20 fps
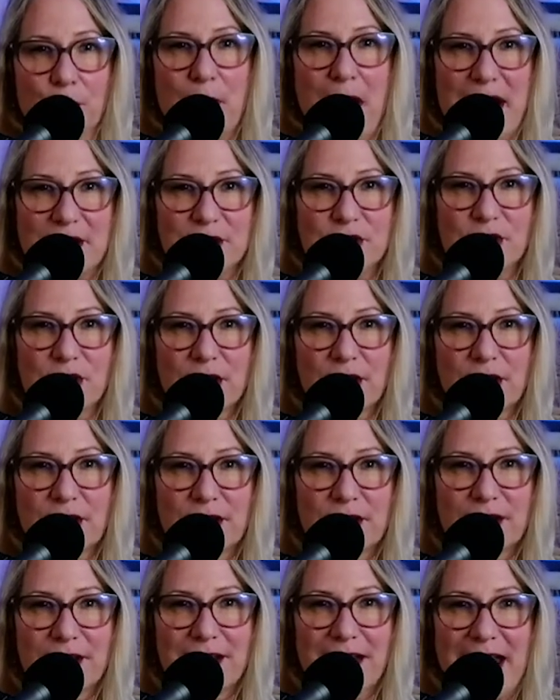
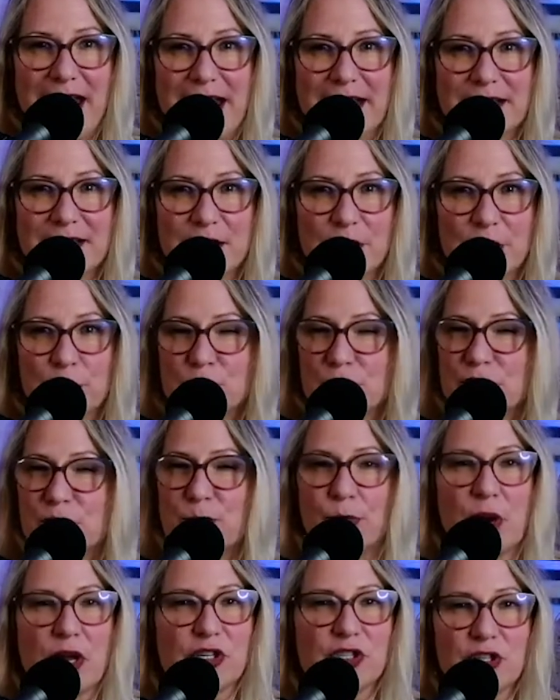magic and you
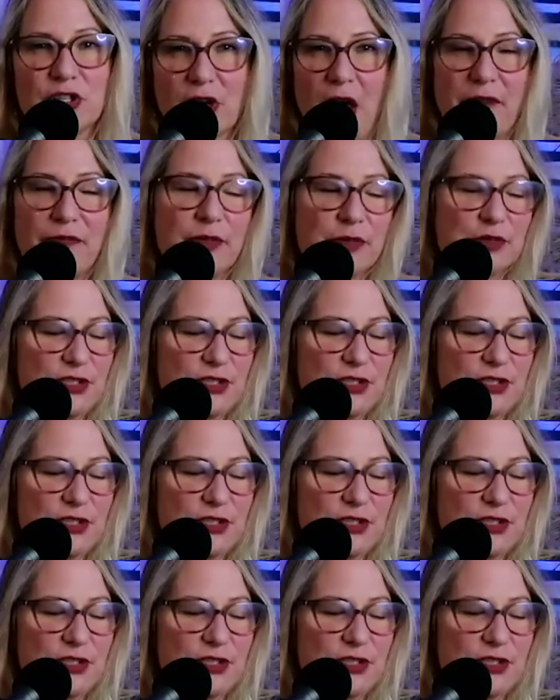just brush it off.